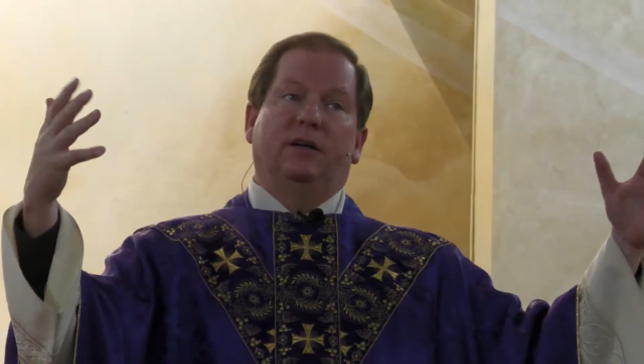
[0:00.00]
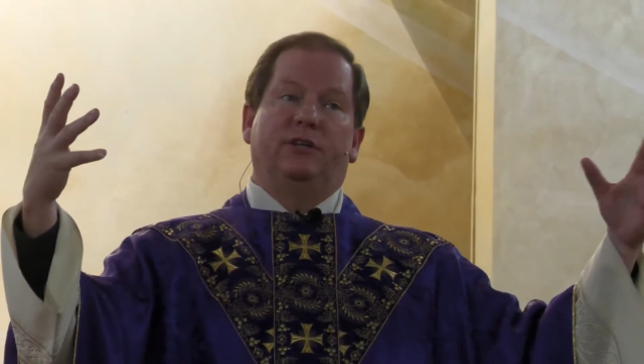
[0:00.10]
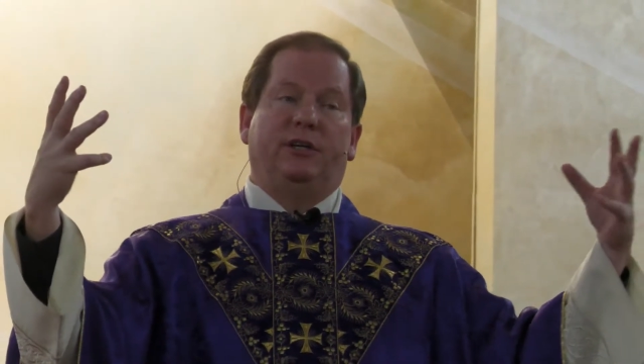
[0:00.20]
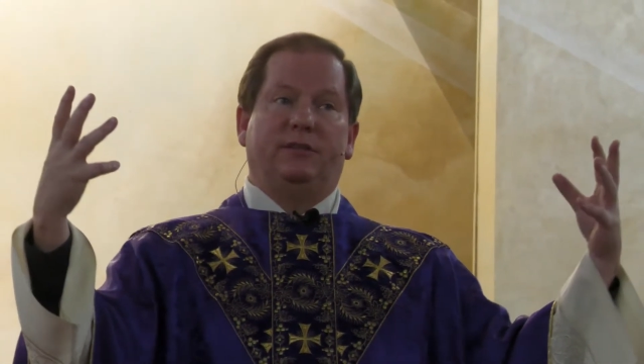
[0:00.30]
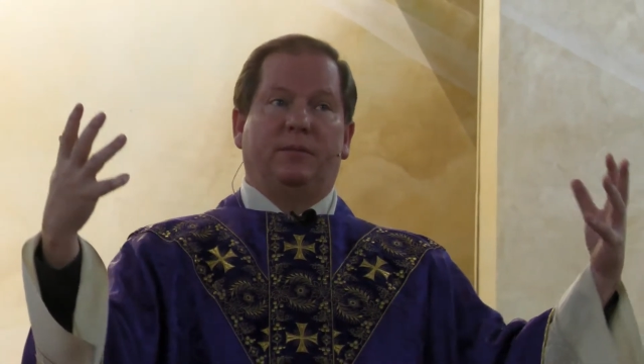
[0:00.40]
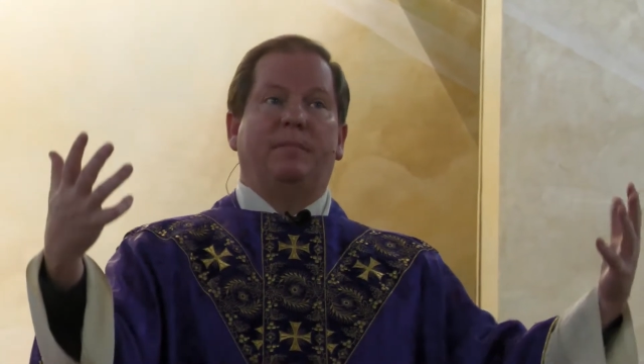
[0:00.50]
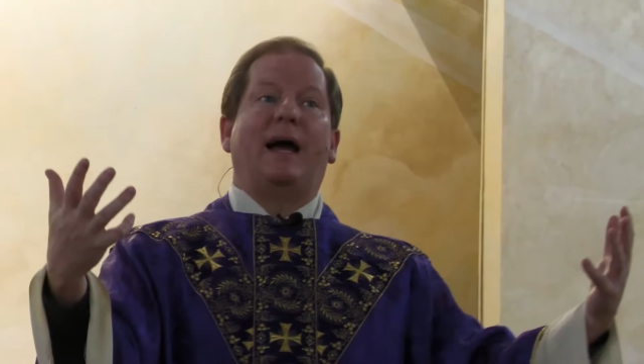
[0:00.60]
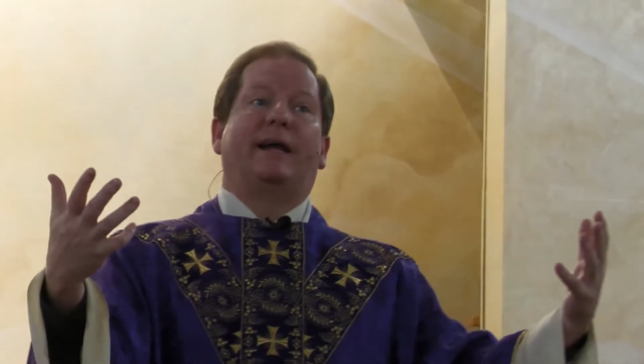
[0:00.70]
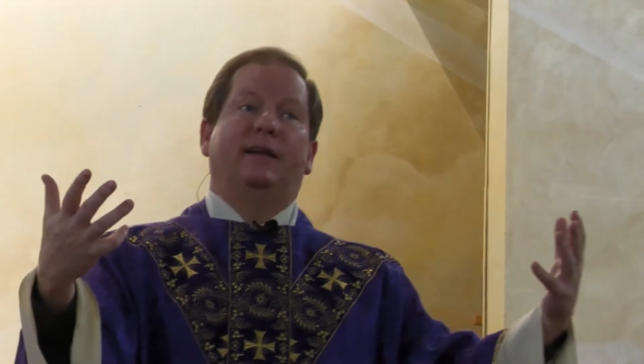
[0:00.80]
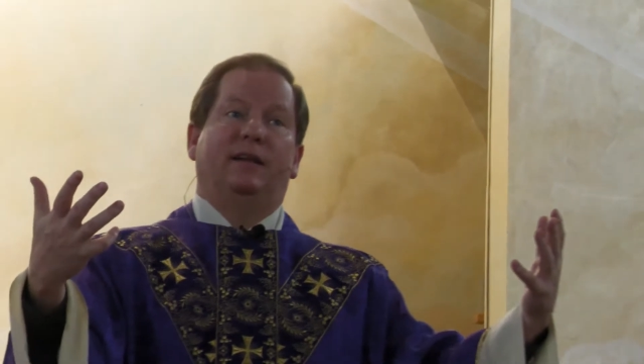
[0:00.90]
She's
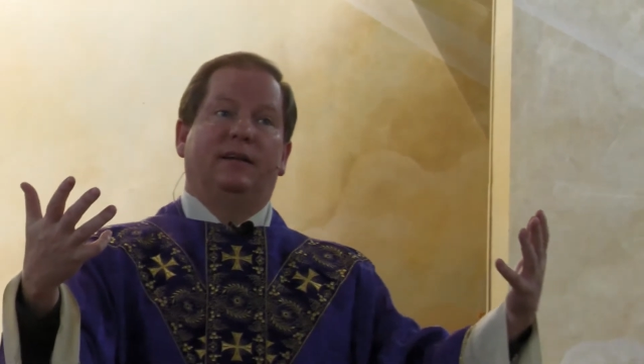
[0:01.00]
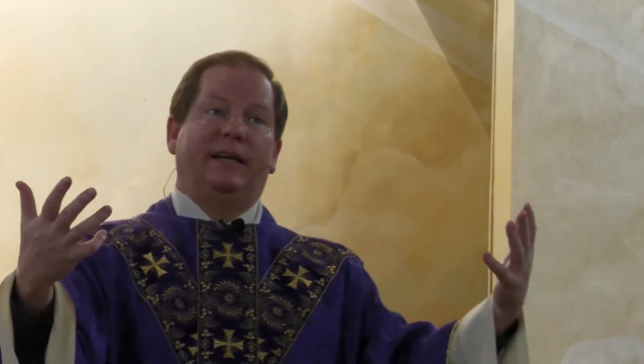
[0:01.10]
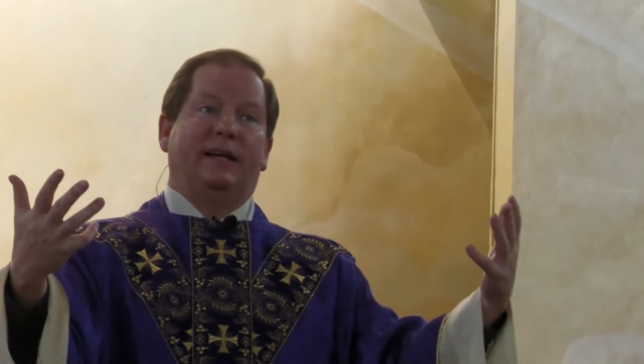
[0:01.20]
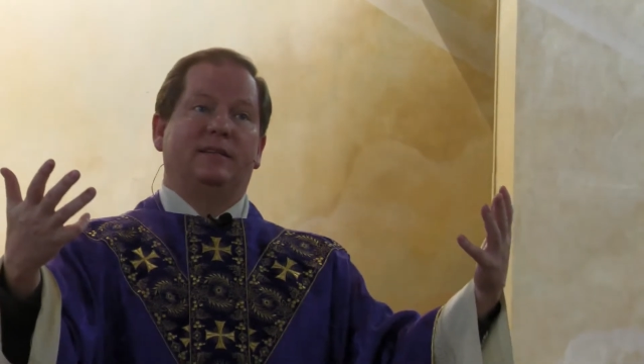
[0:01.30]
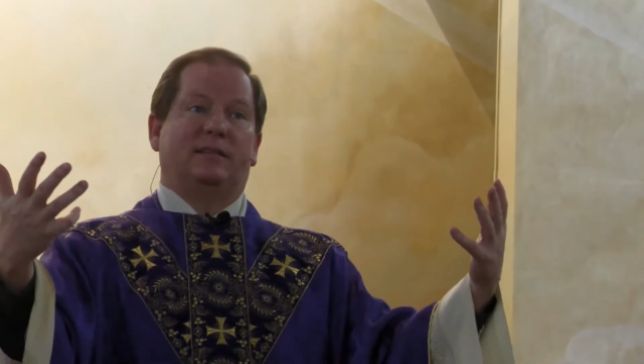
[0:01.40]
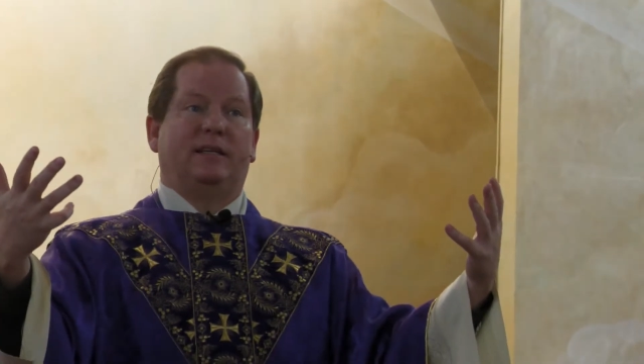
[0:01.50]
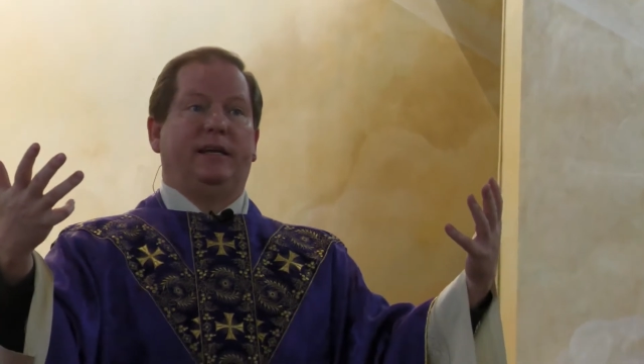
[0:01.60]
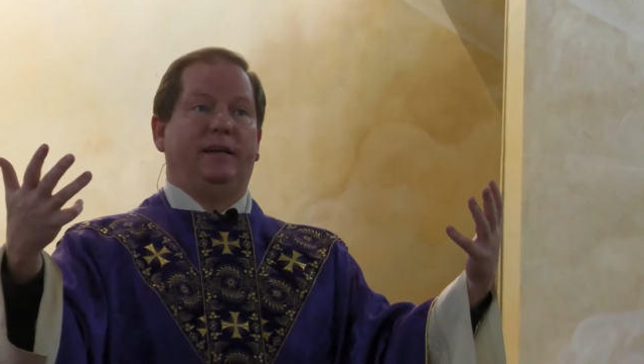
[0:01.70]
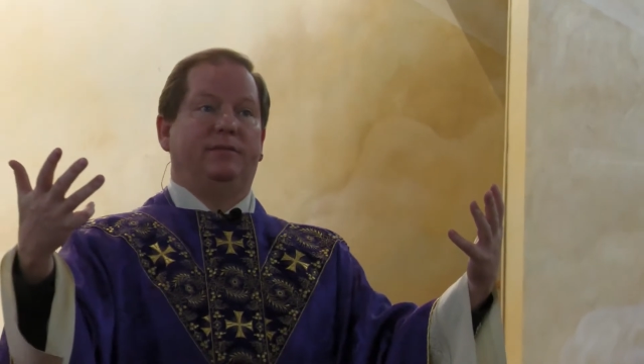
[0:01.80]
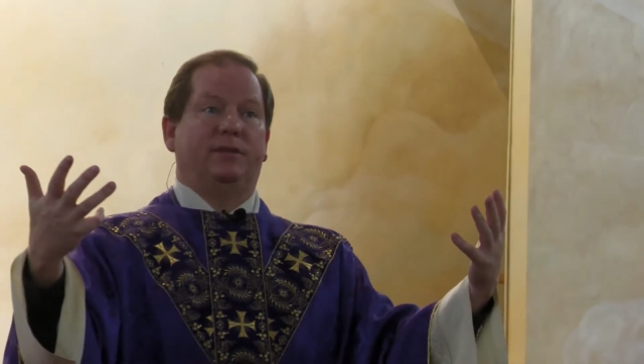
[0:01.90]
immaculately
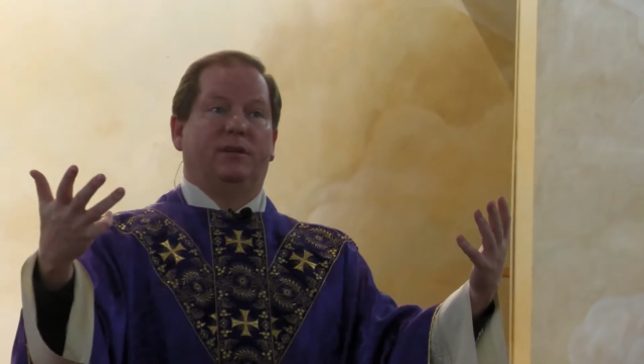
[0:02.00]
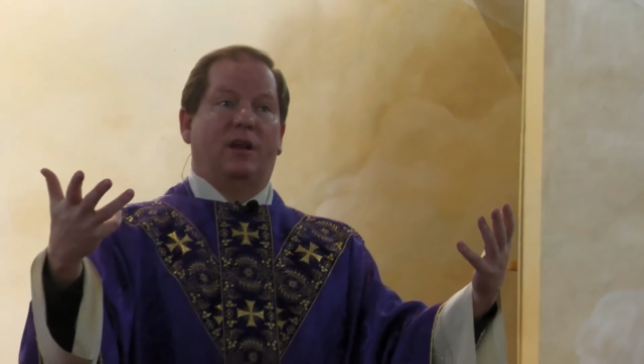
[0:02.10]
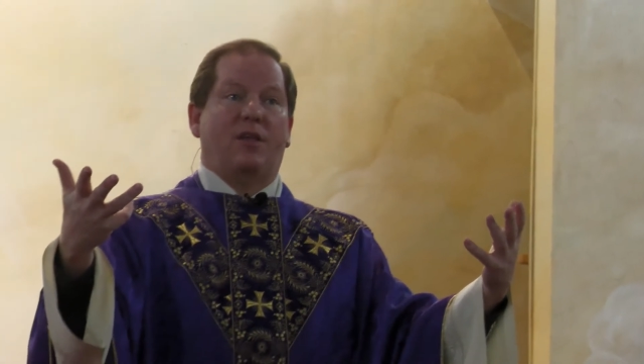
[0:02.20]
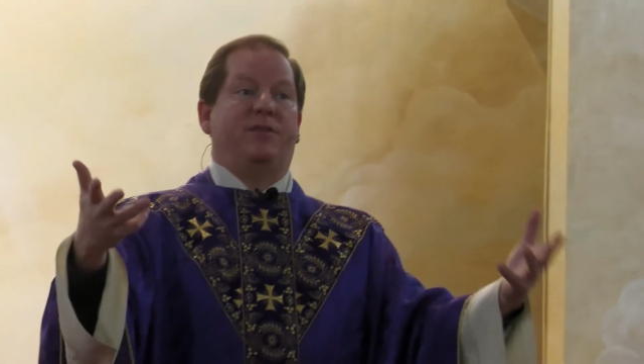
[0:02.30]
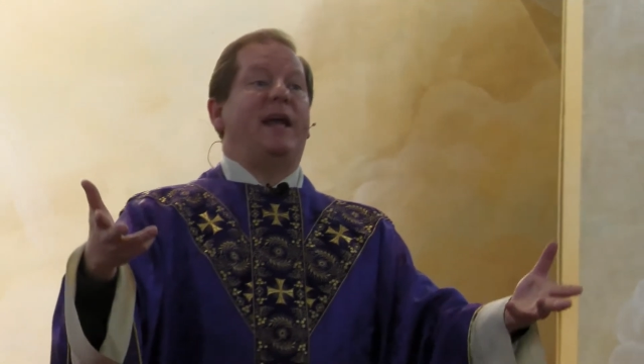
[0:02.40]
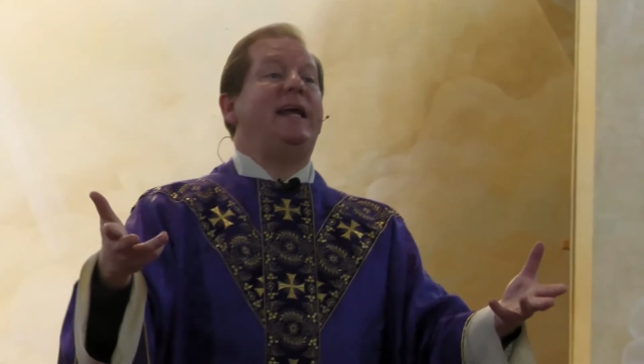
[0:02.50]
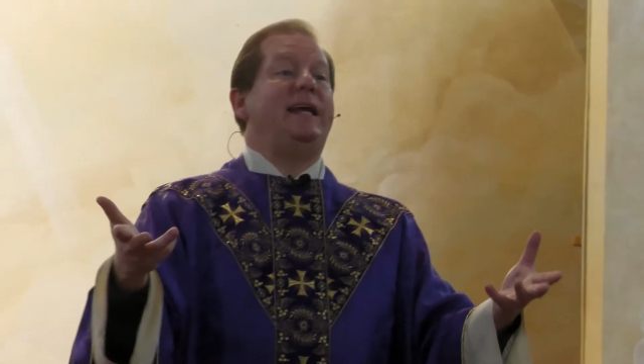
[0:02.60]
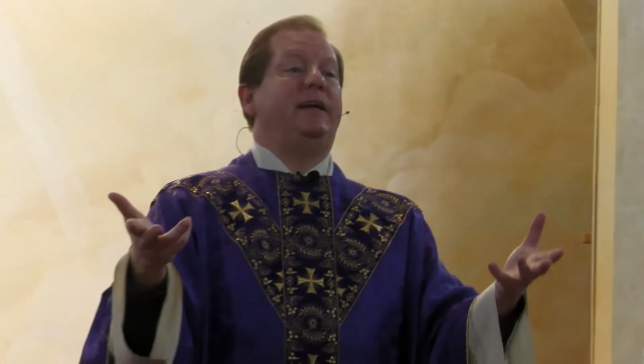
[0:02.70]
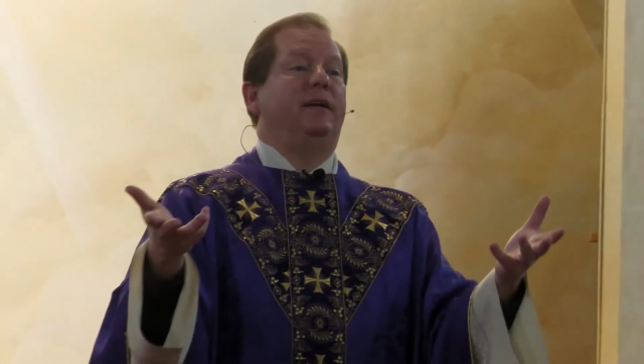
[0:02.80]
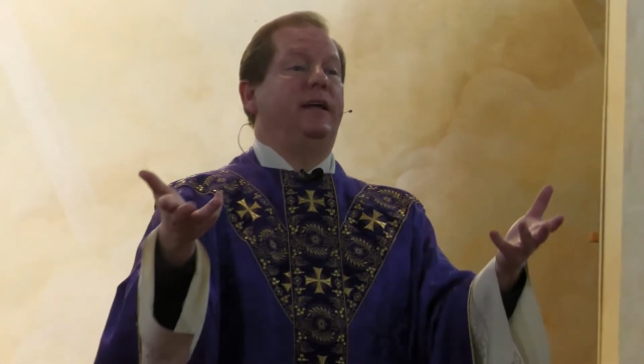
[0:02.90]
conceived.
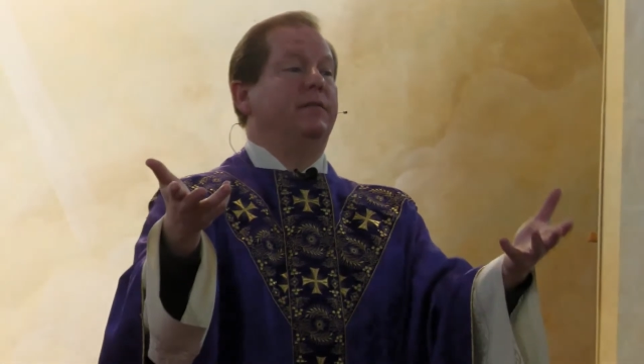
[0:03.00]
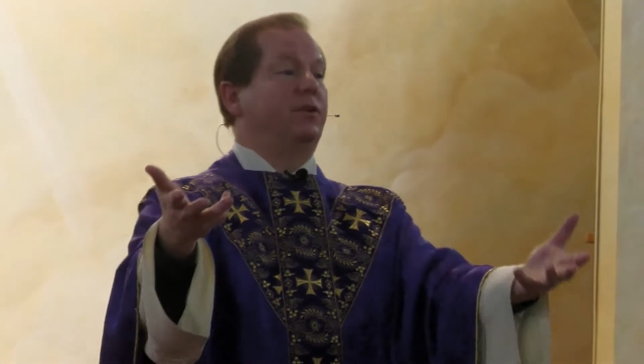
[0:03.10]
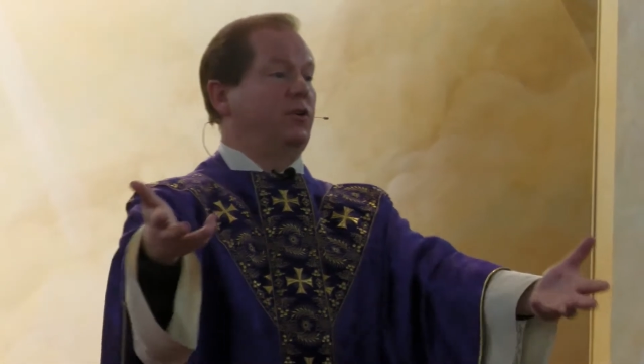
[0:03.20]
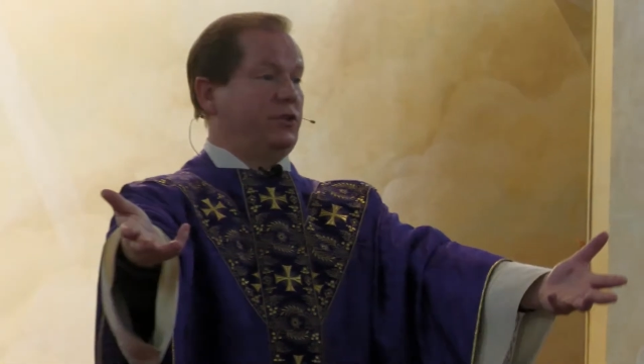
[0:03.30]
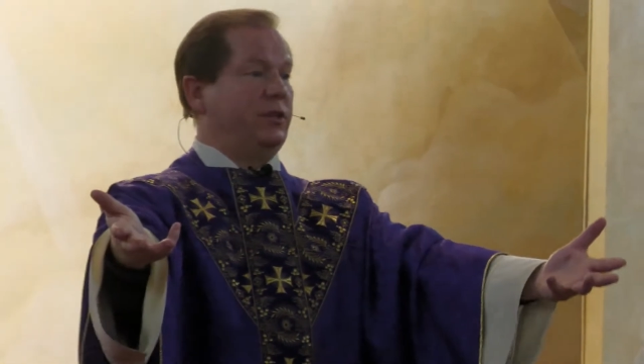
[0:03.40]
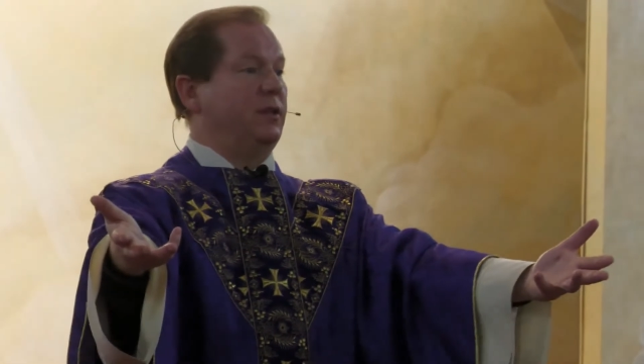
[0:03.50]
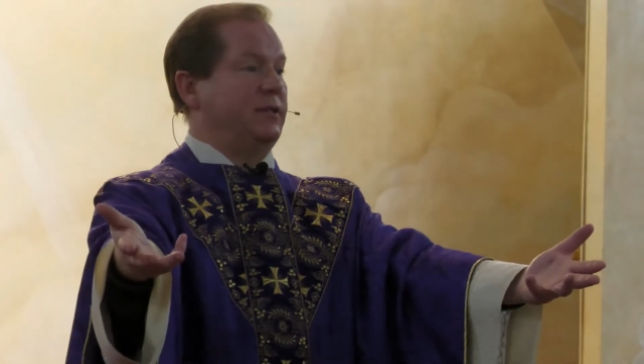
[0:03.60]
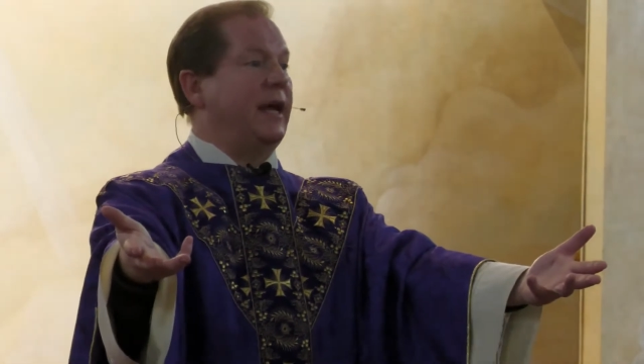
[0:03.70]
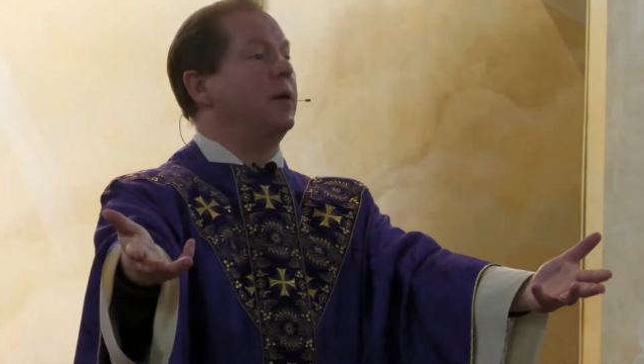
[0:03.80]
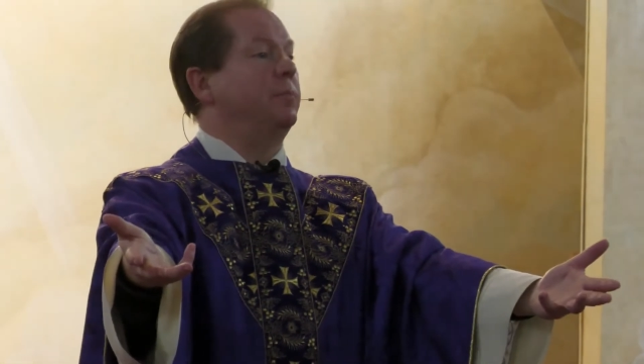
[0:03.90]
They give her to the
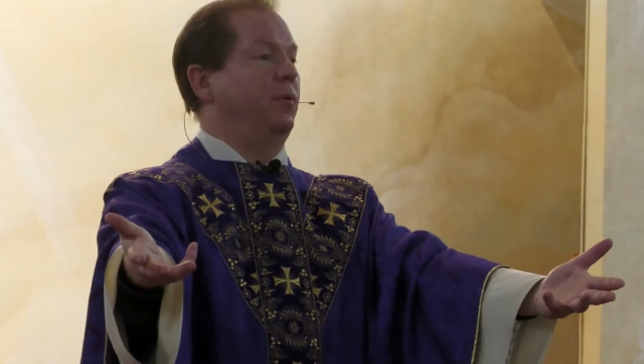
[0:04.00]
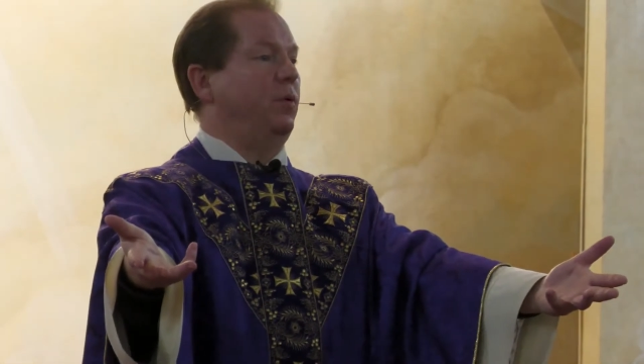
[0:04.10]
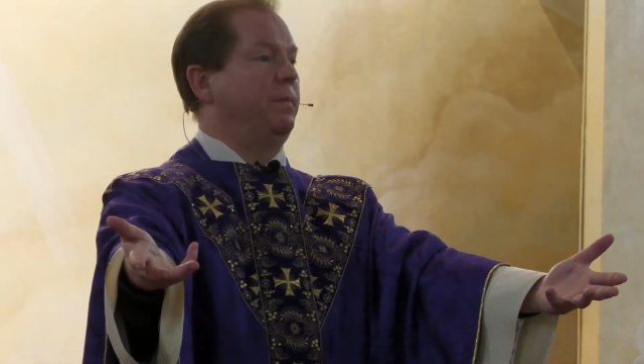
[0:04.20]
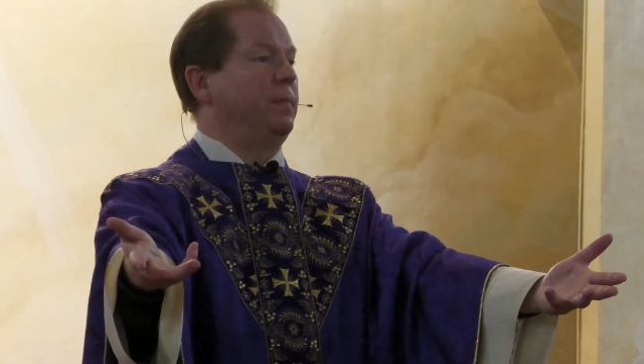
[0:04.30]
temple.